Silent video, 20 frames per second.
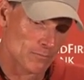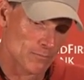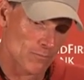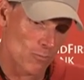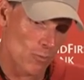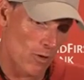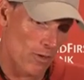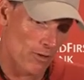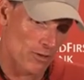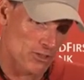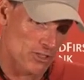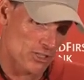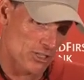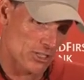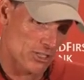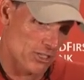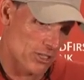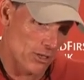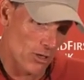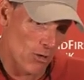whether it's
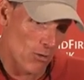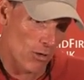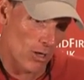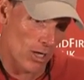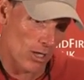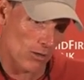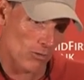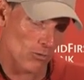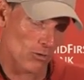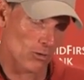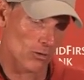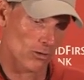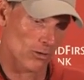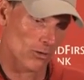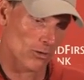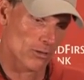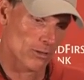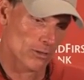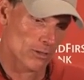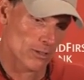just the no huddle
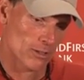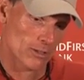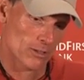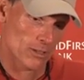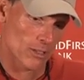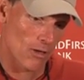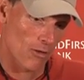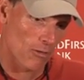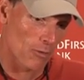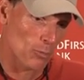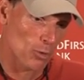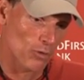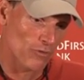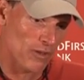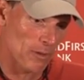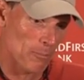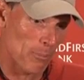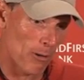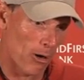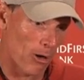or all the
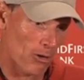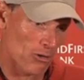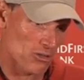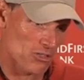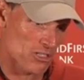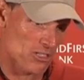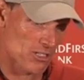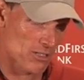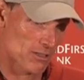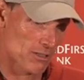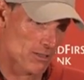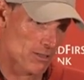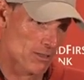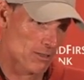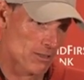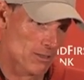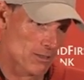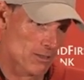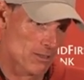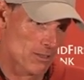moving parts,
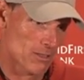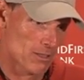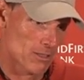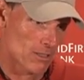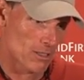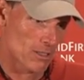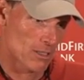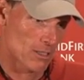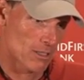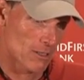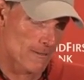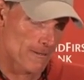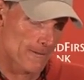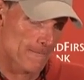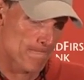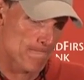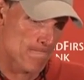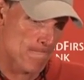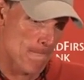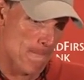I
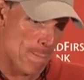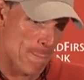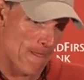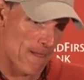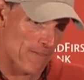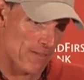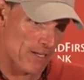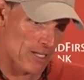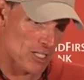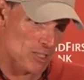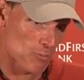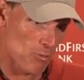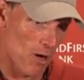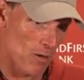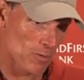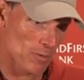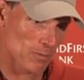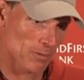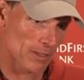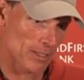think it's
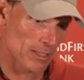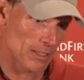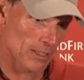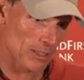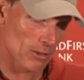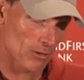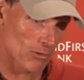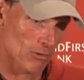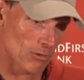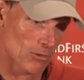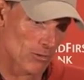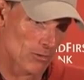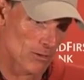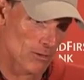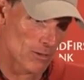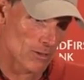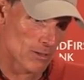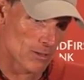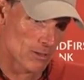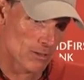probably a little
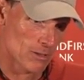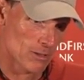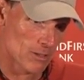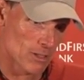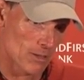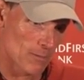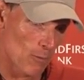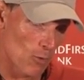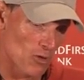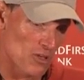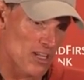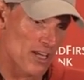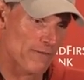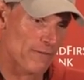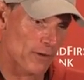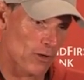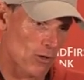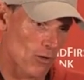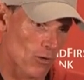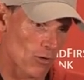more
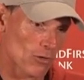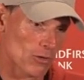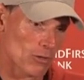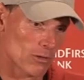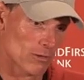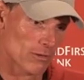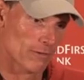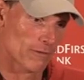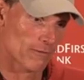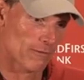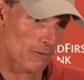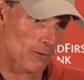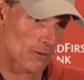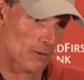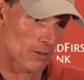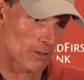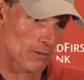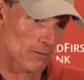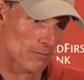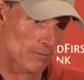difficult
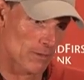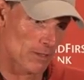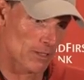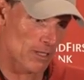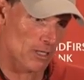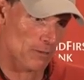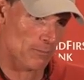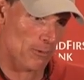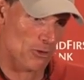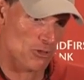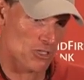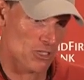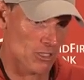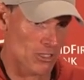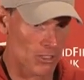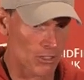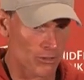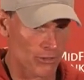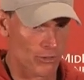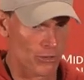for a young person to
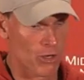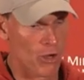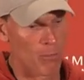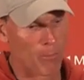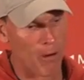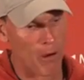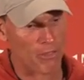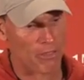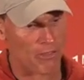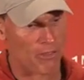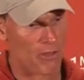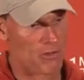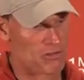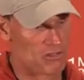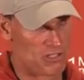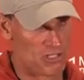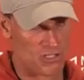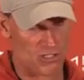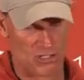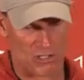know both of those
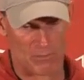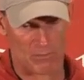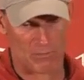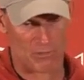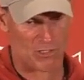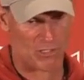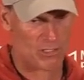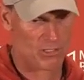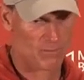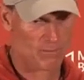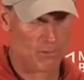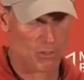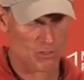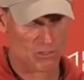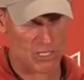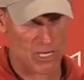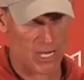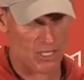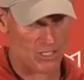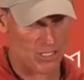systems, both
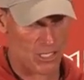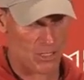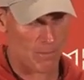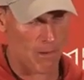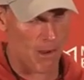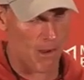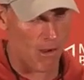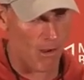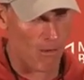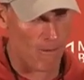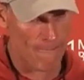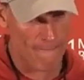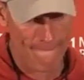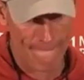sides of the ball.